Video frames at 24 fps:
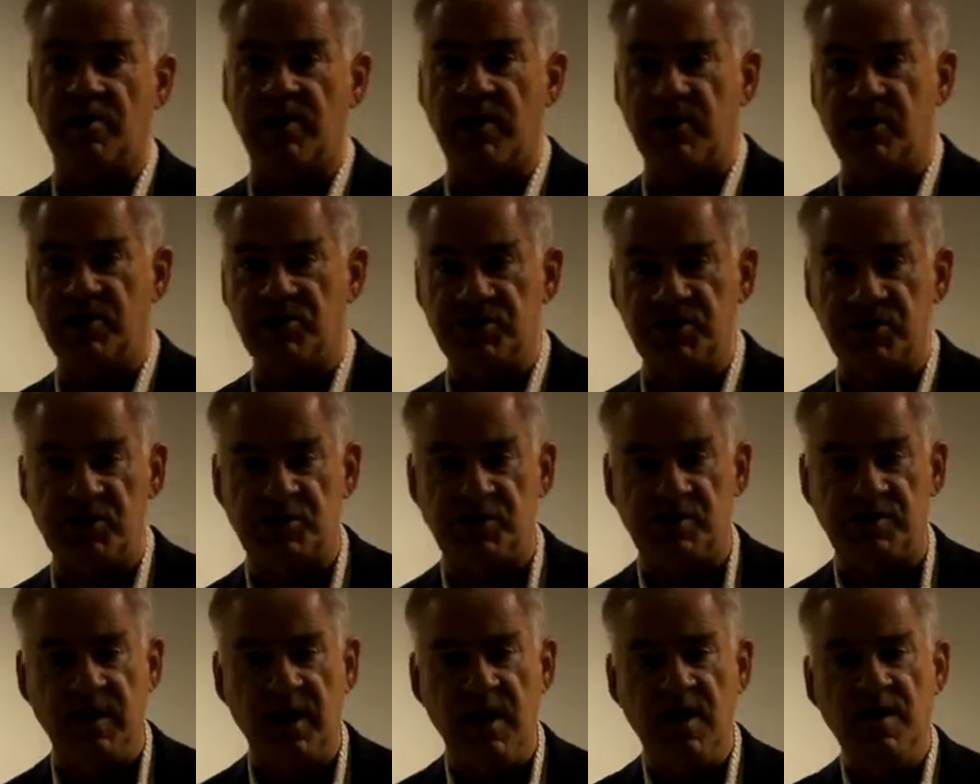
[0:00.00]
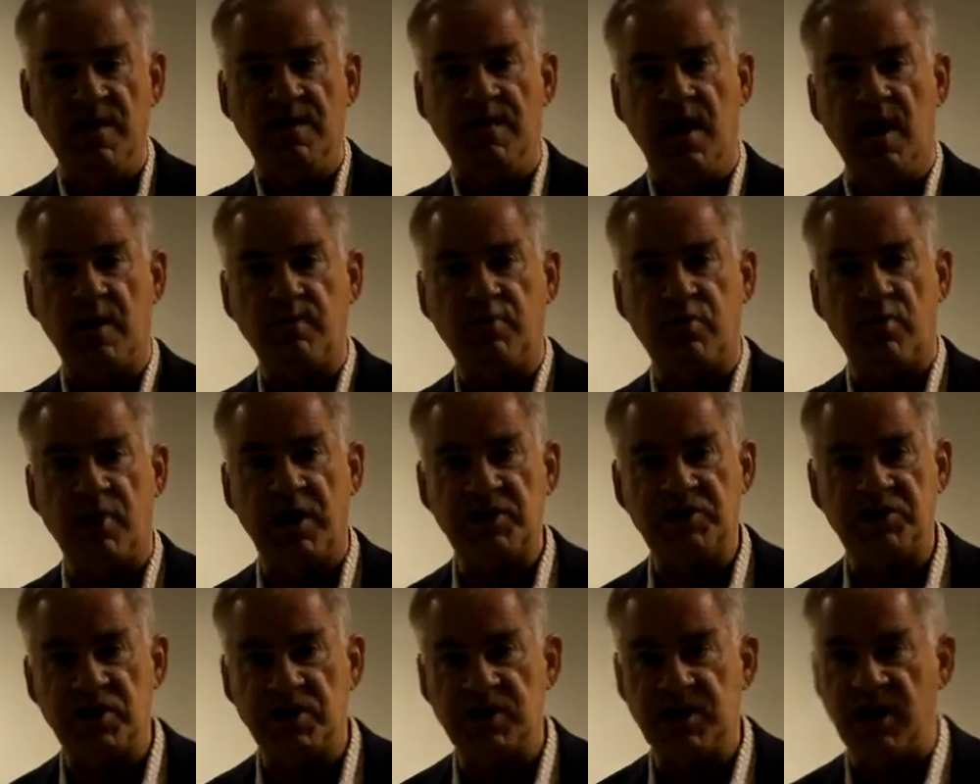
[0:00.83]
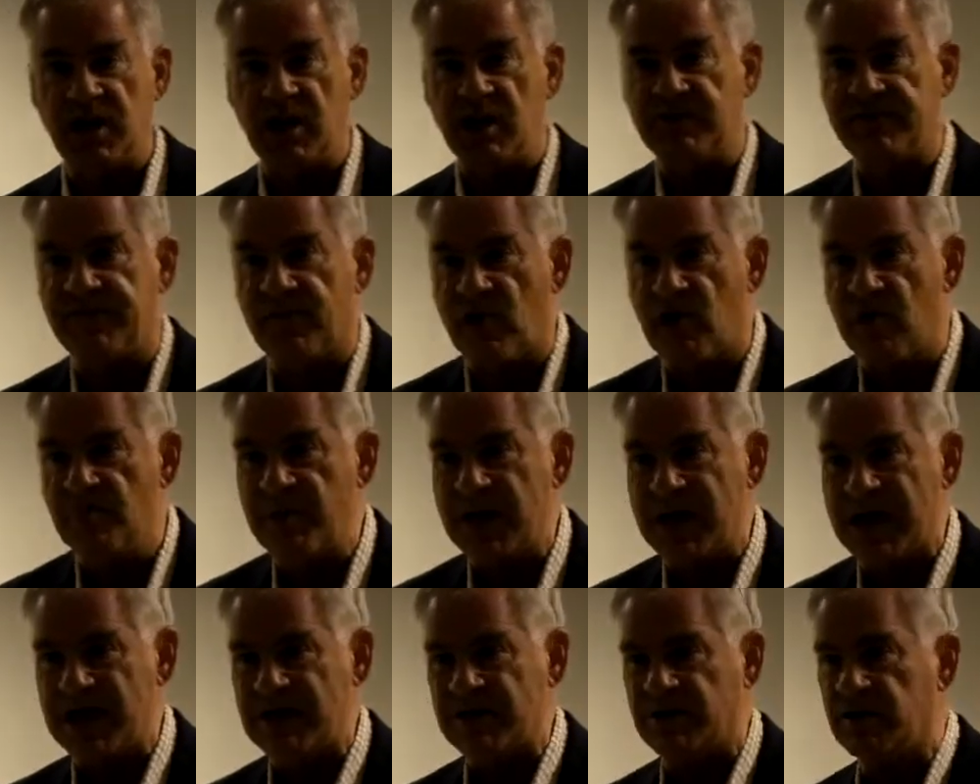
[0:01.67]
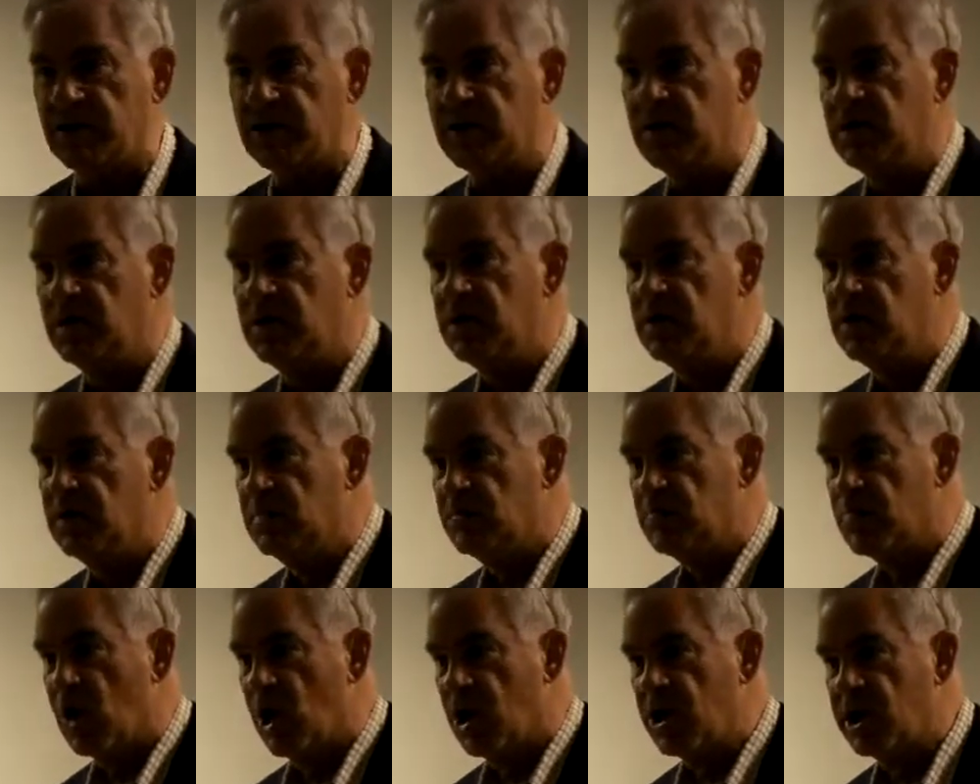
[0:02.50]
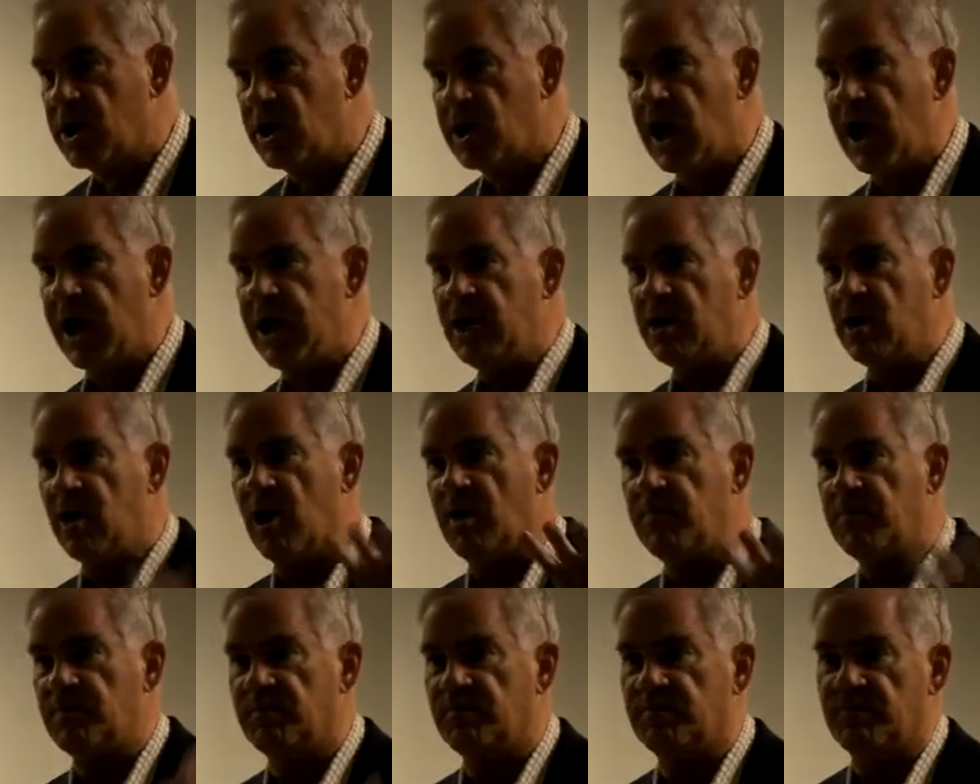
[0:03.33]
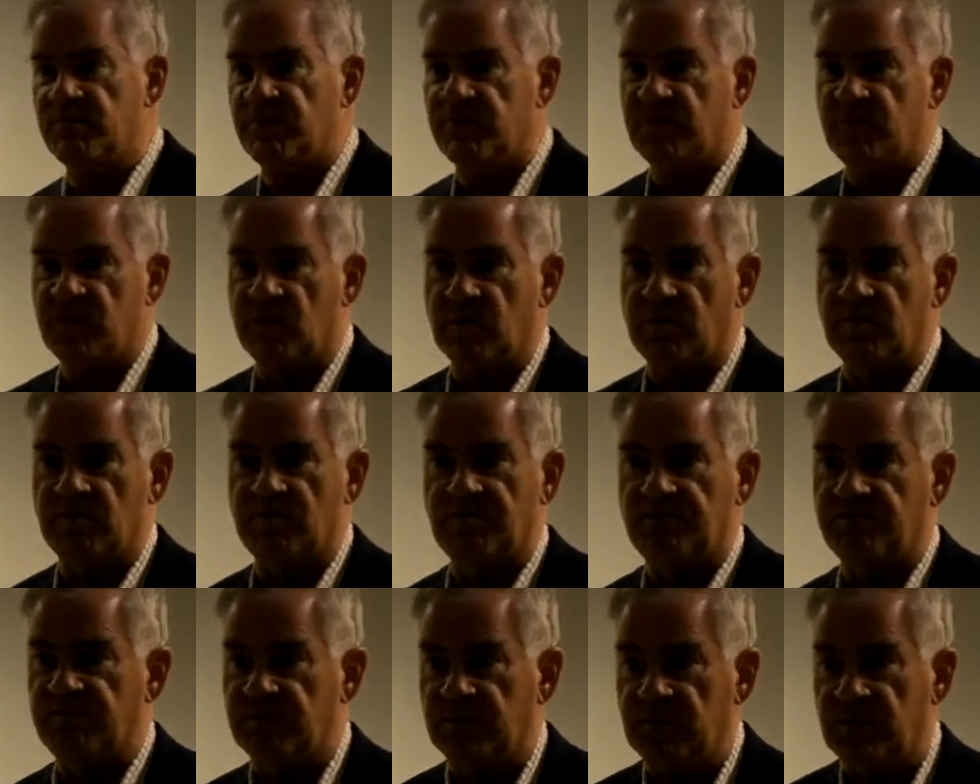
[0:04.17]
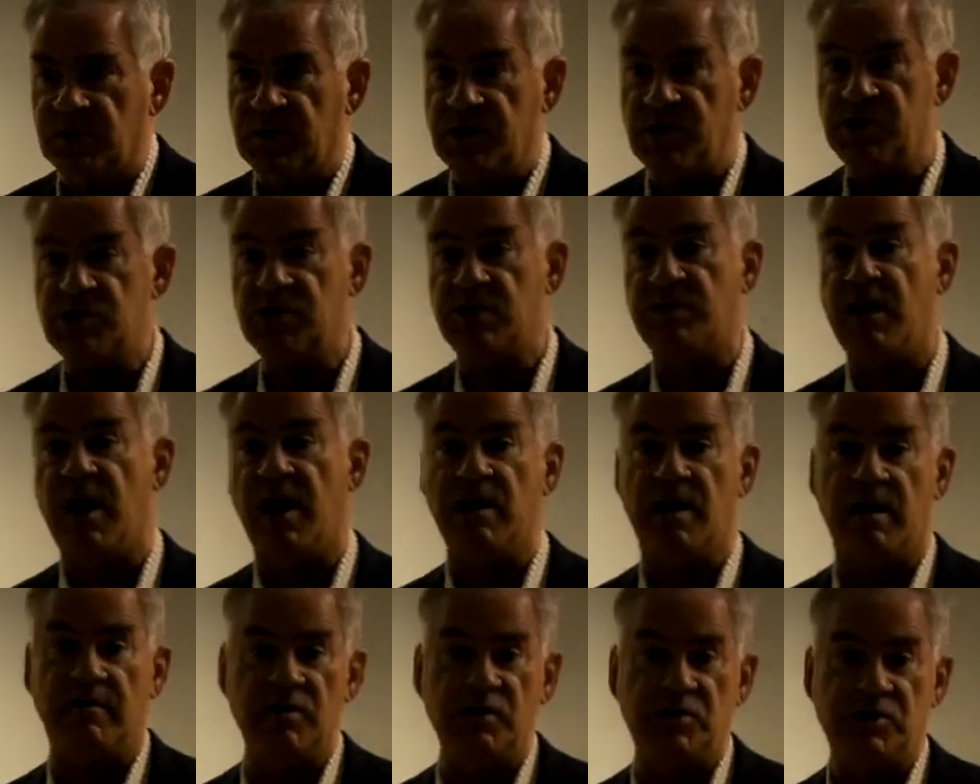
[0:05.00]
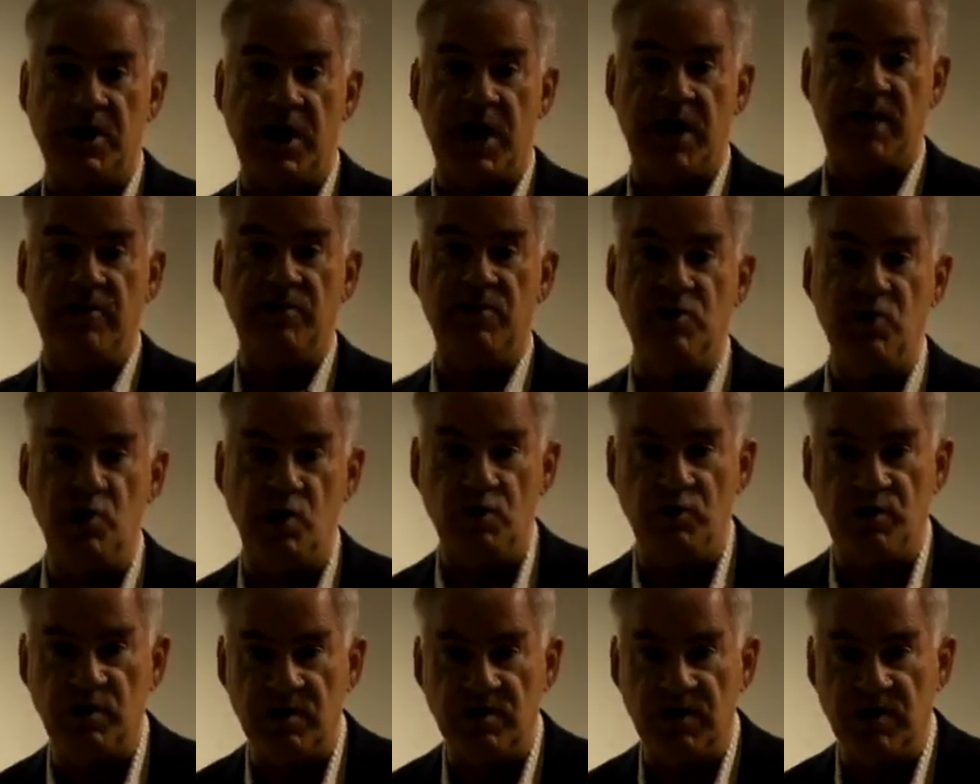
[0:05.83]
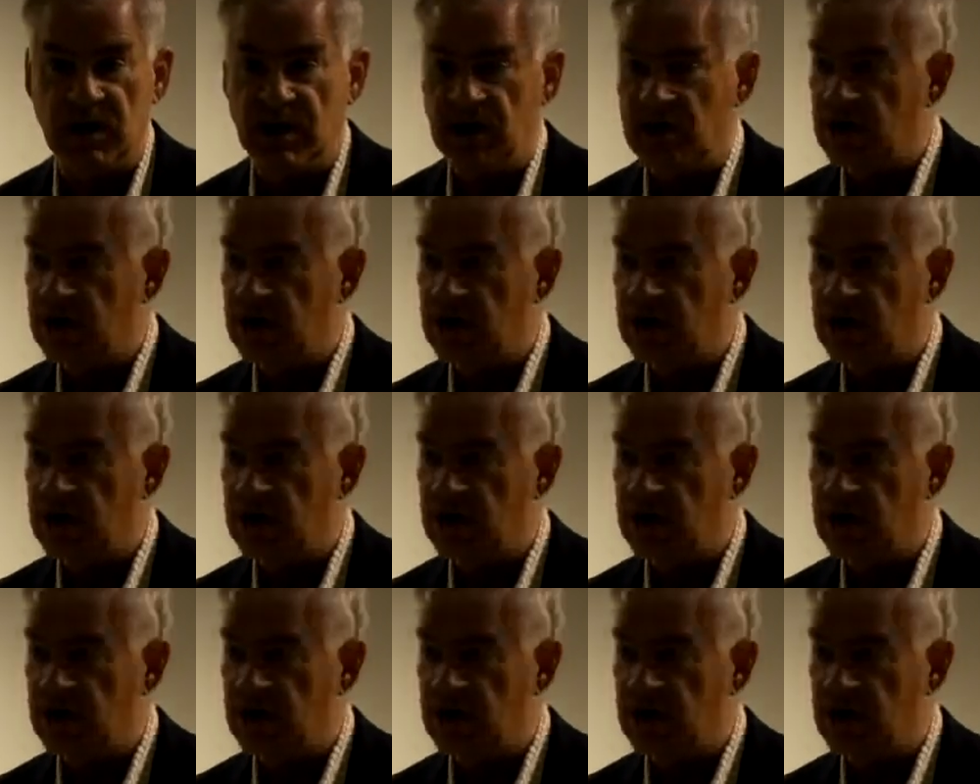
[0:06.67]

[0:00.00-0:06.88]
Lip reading: There's this unprecedented ferment percolating up from just about every state in the Union,